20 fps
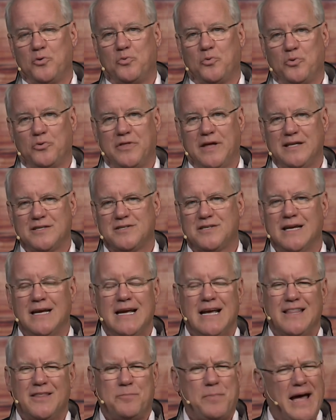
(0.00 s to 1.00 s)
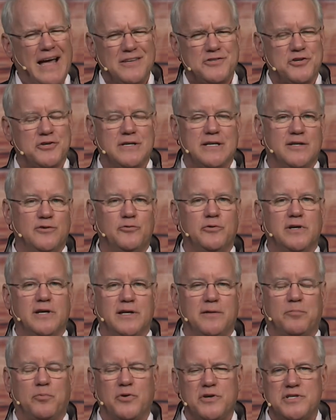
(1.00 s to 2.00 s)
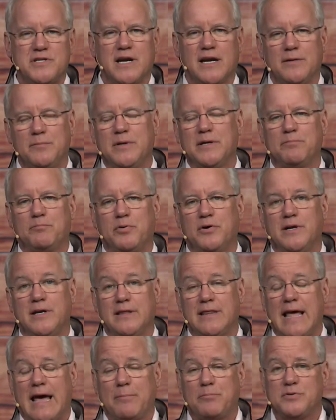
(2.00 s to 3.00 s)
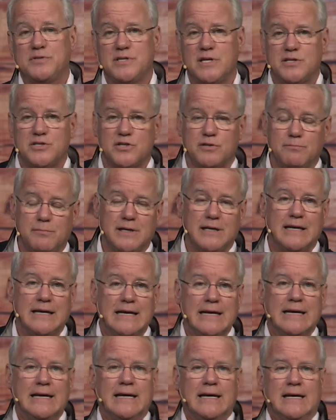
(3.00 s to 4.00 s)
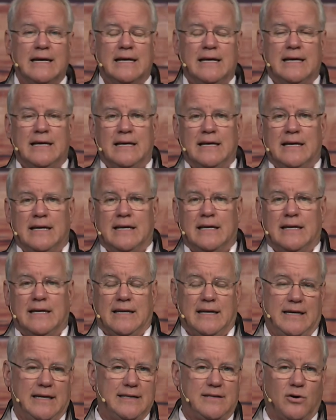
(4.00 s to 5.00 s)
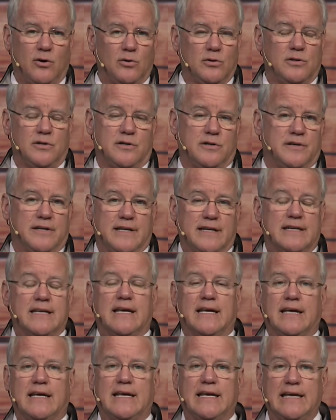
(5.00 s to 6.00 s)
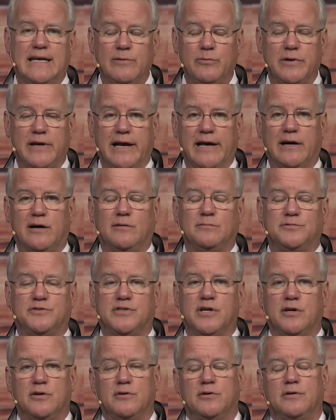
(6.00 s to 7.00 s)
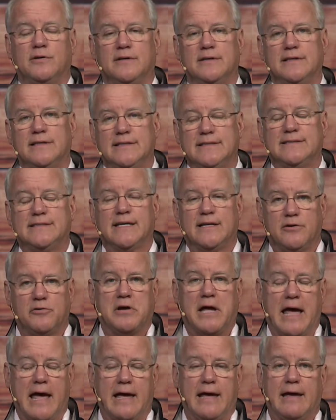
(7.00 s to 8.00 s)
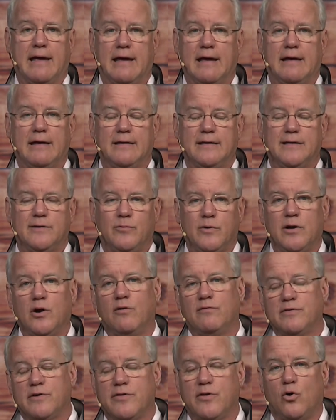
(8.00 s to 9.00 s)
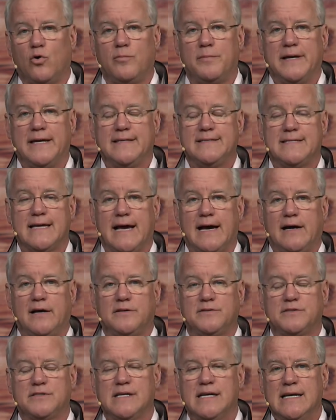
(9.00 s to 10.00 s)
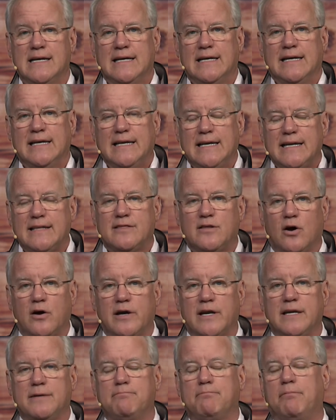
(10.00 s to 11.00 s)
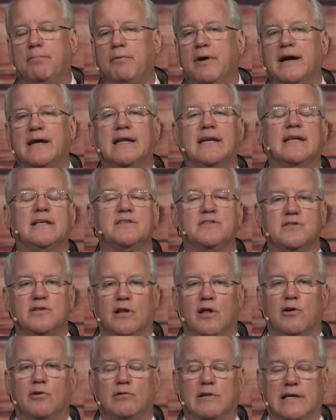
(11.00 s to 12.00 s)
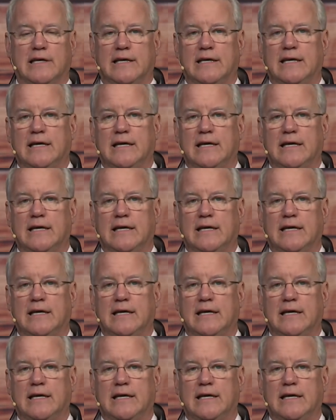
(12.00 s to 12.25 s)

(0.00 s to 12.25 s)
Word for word: well, that's the pastor didn't really appreciate being put in that position, but he told her that he would help. So he said, Okay. He went over to the old man's house and he thought he'd break it in slowly